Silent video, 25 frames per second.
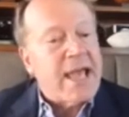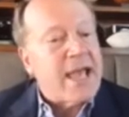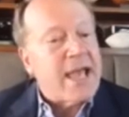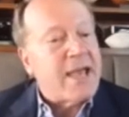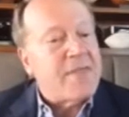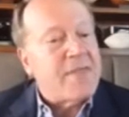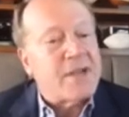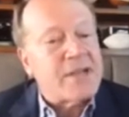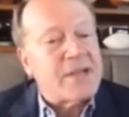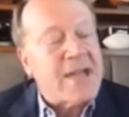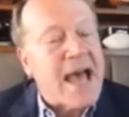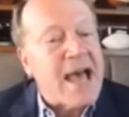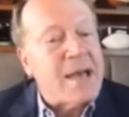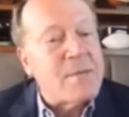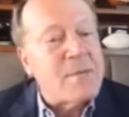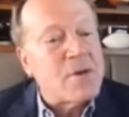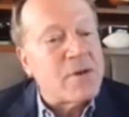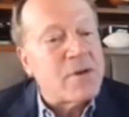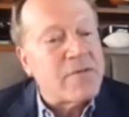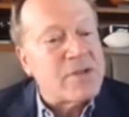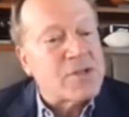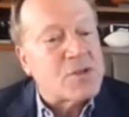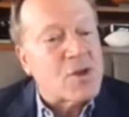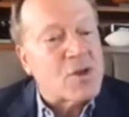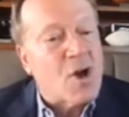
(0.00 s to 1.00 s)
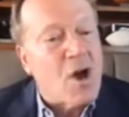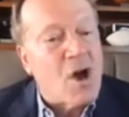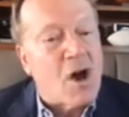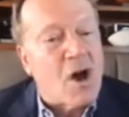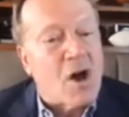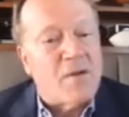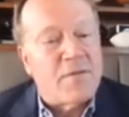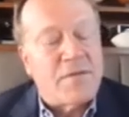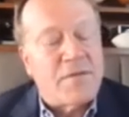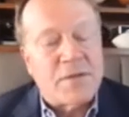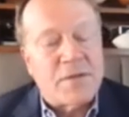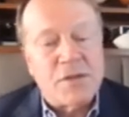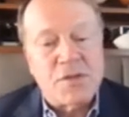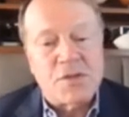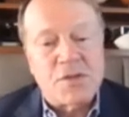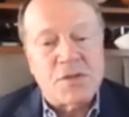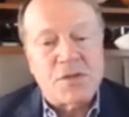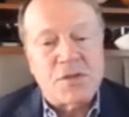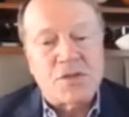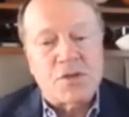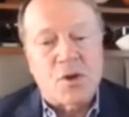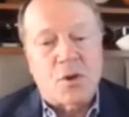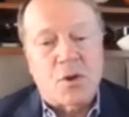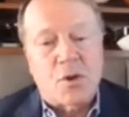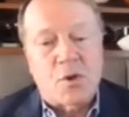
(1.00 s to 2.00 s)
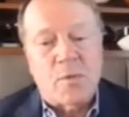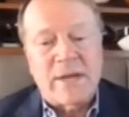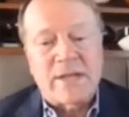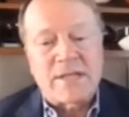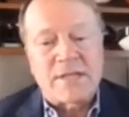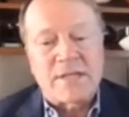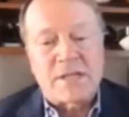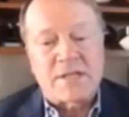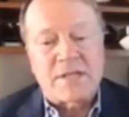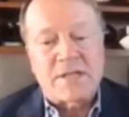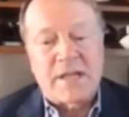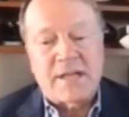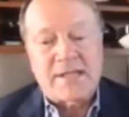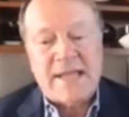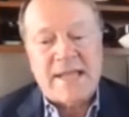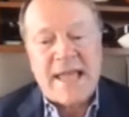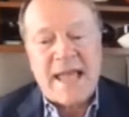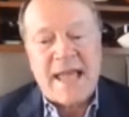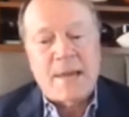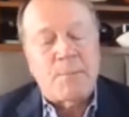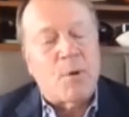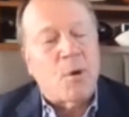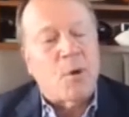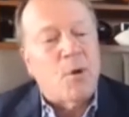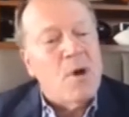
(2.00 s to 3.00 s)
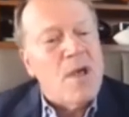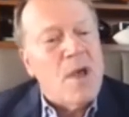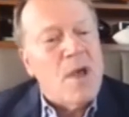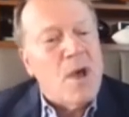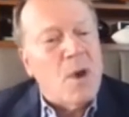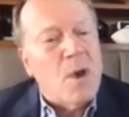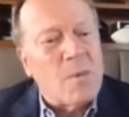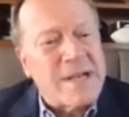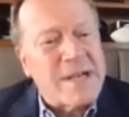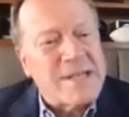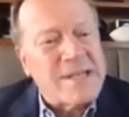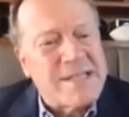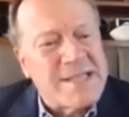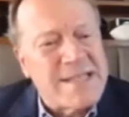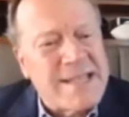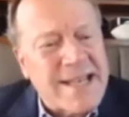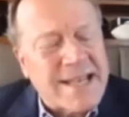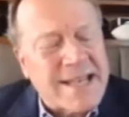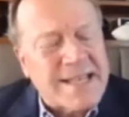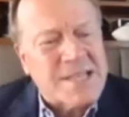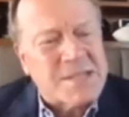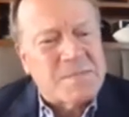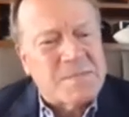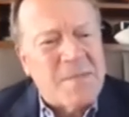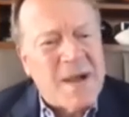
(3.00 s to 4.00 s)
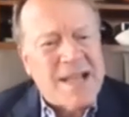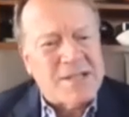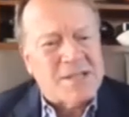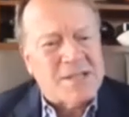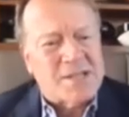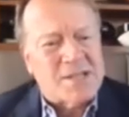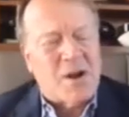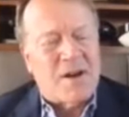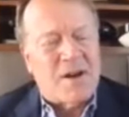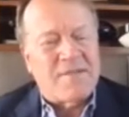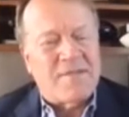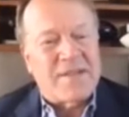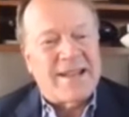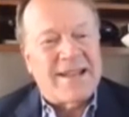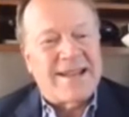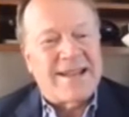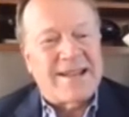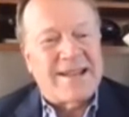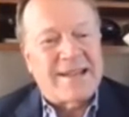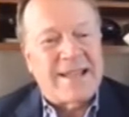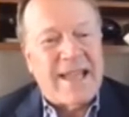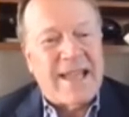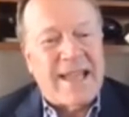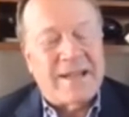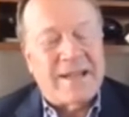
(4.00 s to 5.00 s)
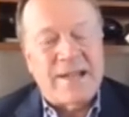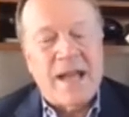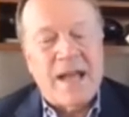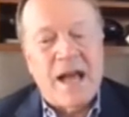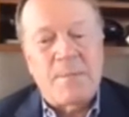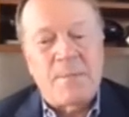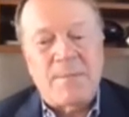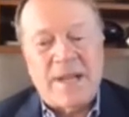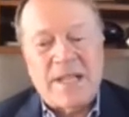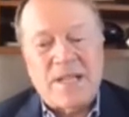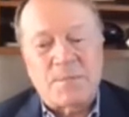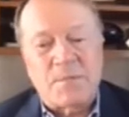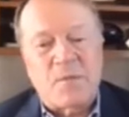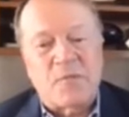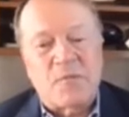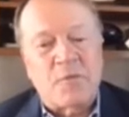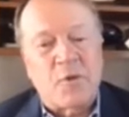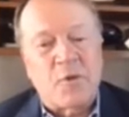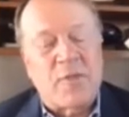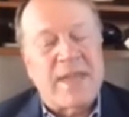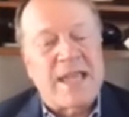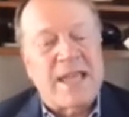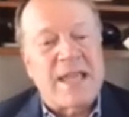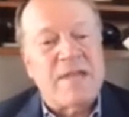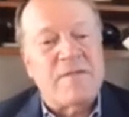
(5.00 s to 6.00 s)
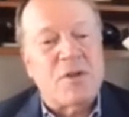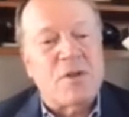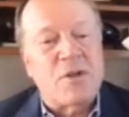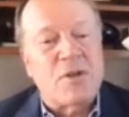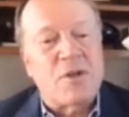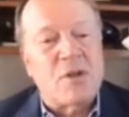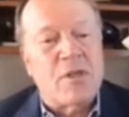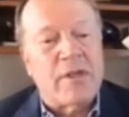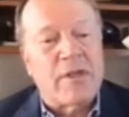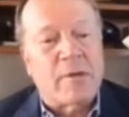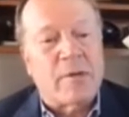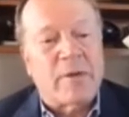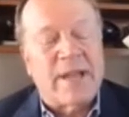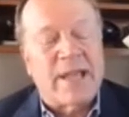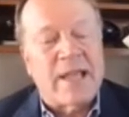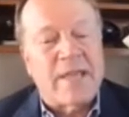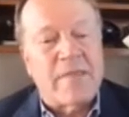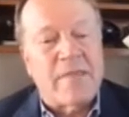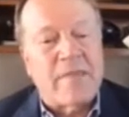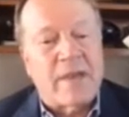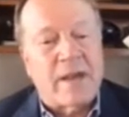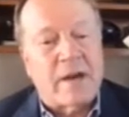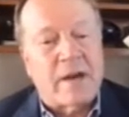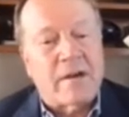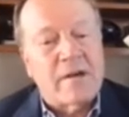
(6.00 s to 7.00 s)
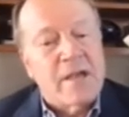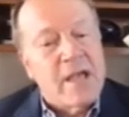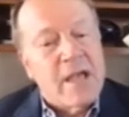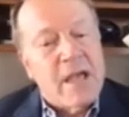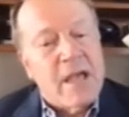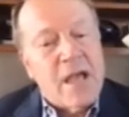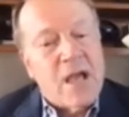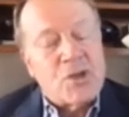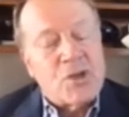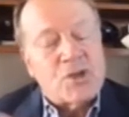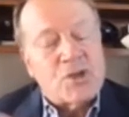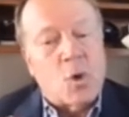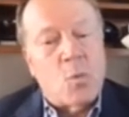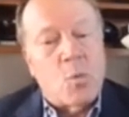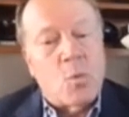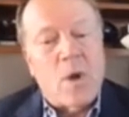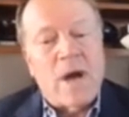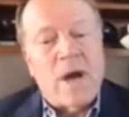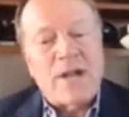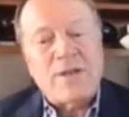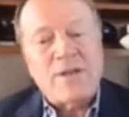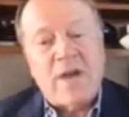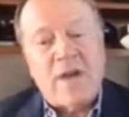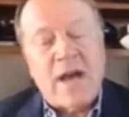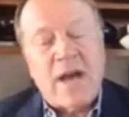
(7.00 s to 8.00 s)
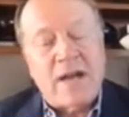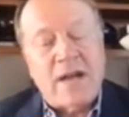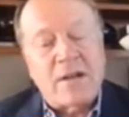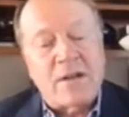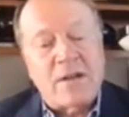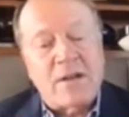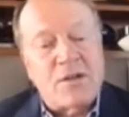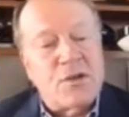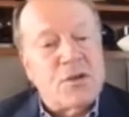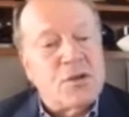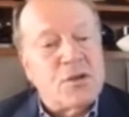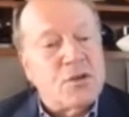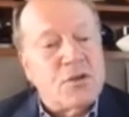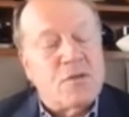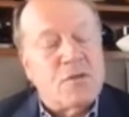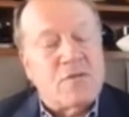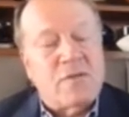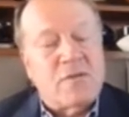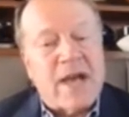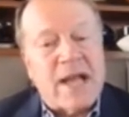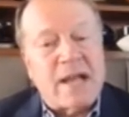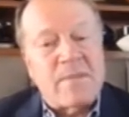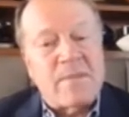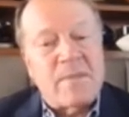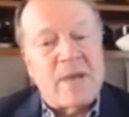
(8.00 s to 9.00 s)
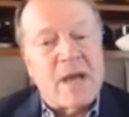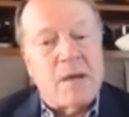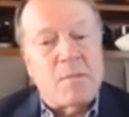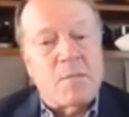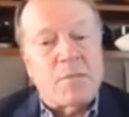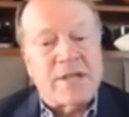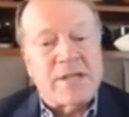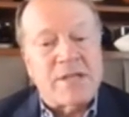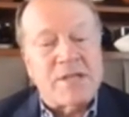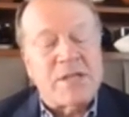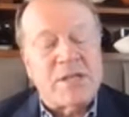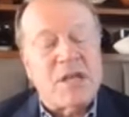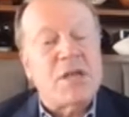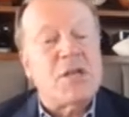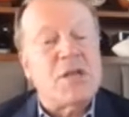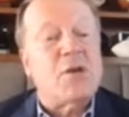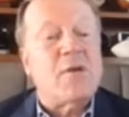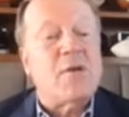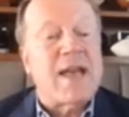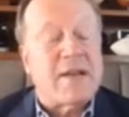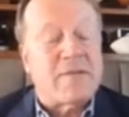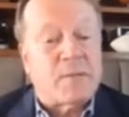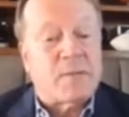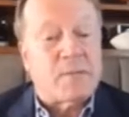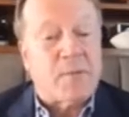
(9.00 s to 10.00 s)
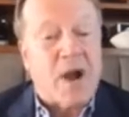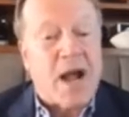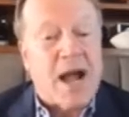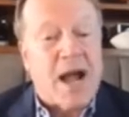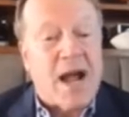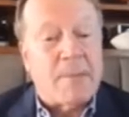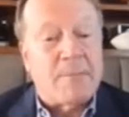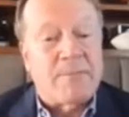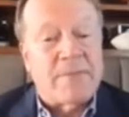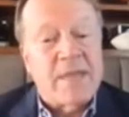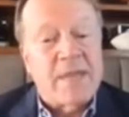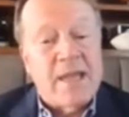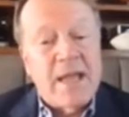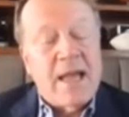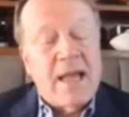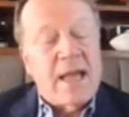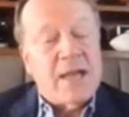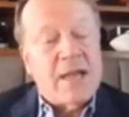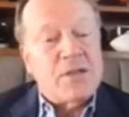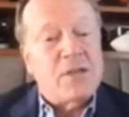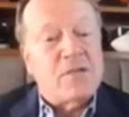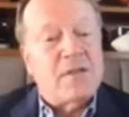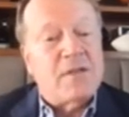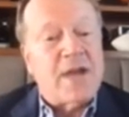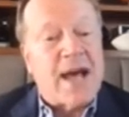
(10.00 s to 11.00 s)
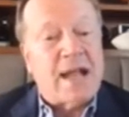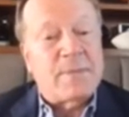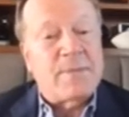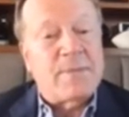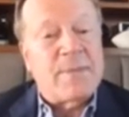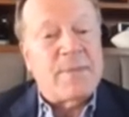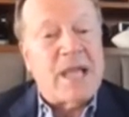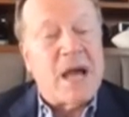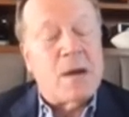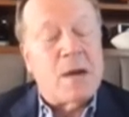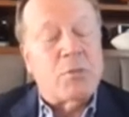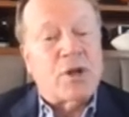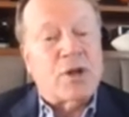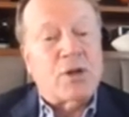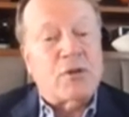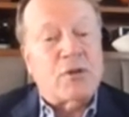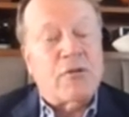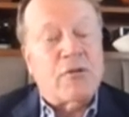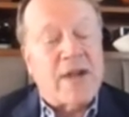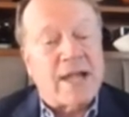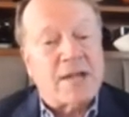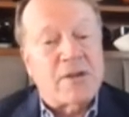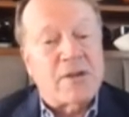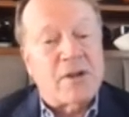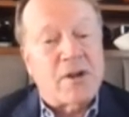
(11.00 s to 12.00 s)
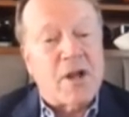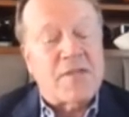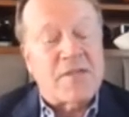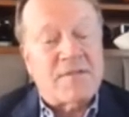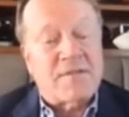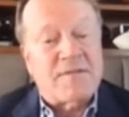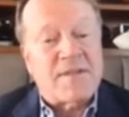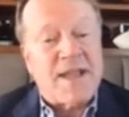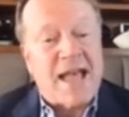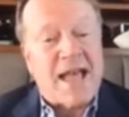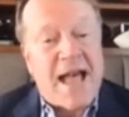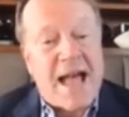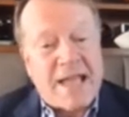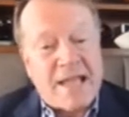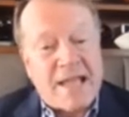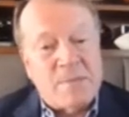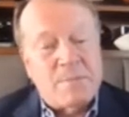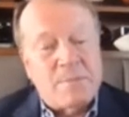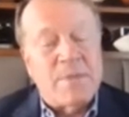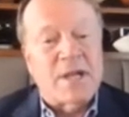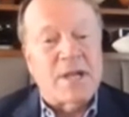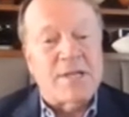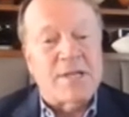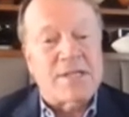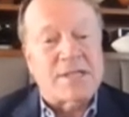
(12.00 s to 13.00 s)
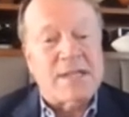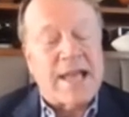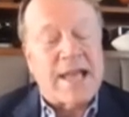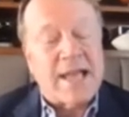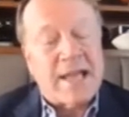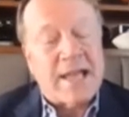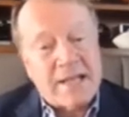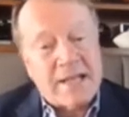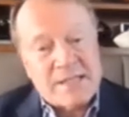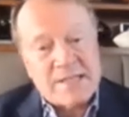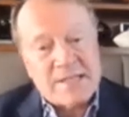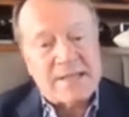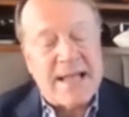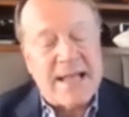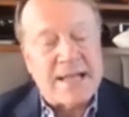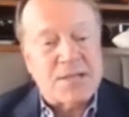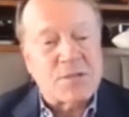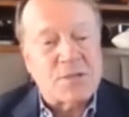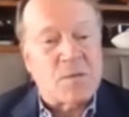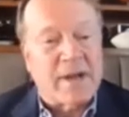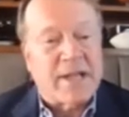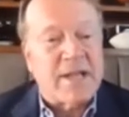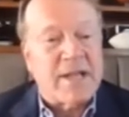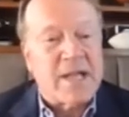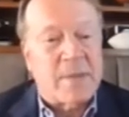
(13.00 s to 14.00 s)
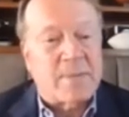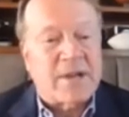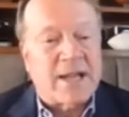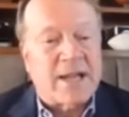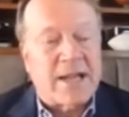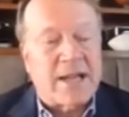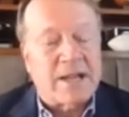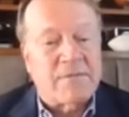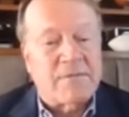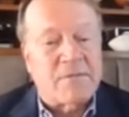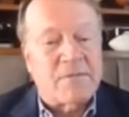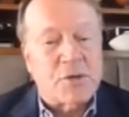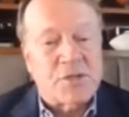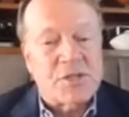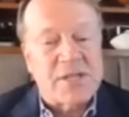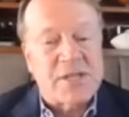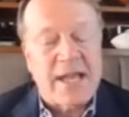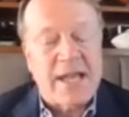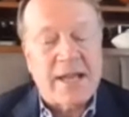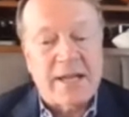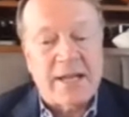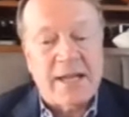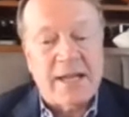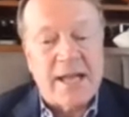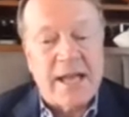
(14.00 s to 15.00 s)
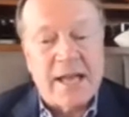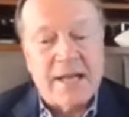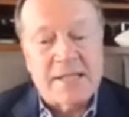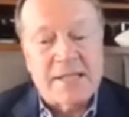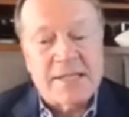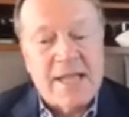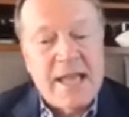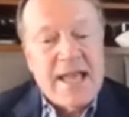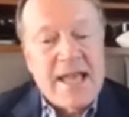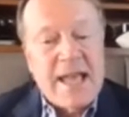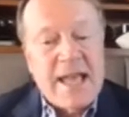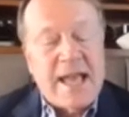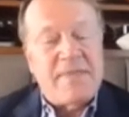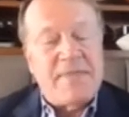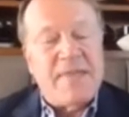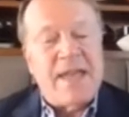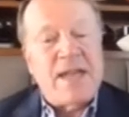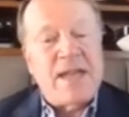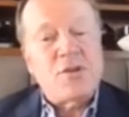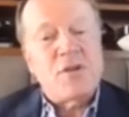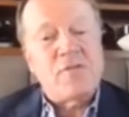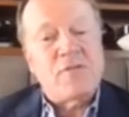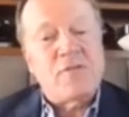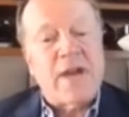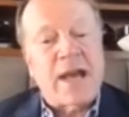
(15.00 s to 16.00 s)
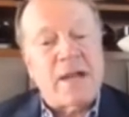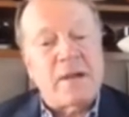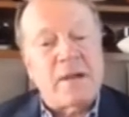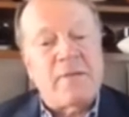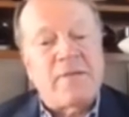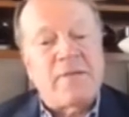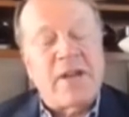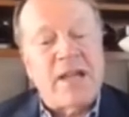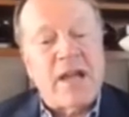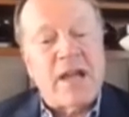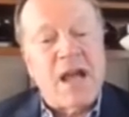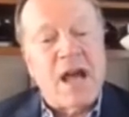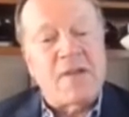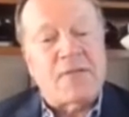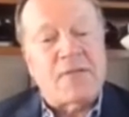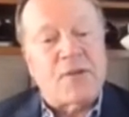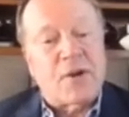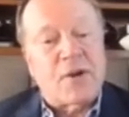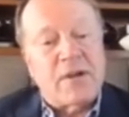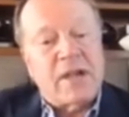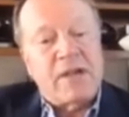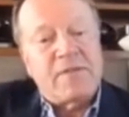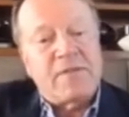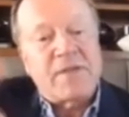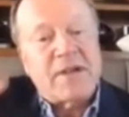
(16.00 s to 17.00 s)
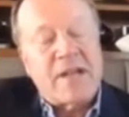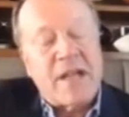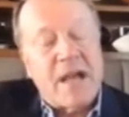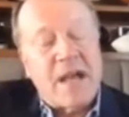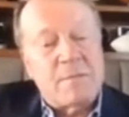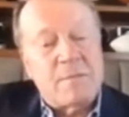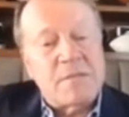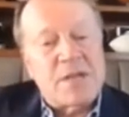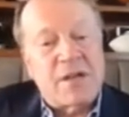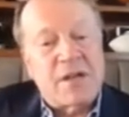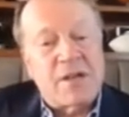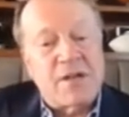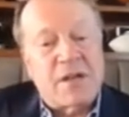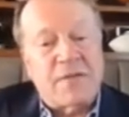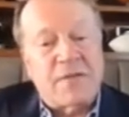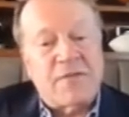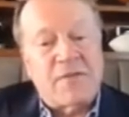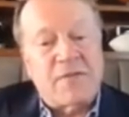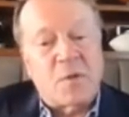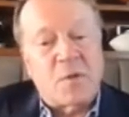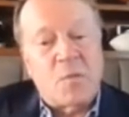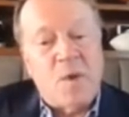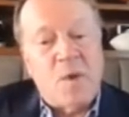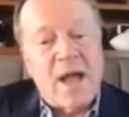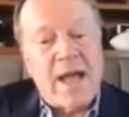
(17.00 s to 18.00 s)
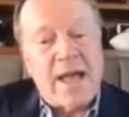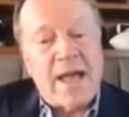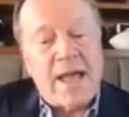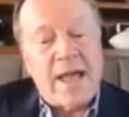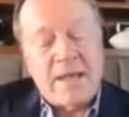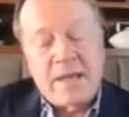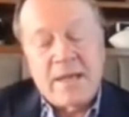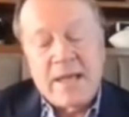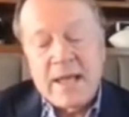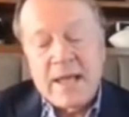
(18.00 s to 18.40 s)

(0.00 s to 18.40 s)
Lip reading: And the time to resolve, and using SolarWinds as an example, was 6 months often in companies before they even knew they were in there. So what you've got to do, you've got to be able to see you have a problem. You've got to be able to correct it on the fly in milliseconds, and that's what a company like Versec does. Then you've got to recover if it comes in a different way.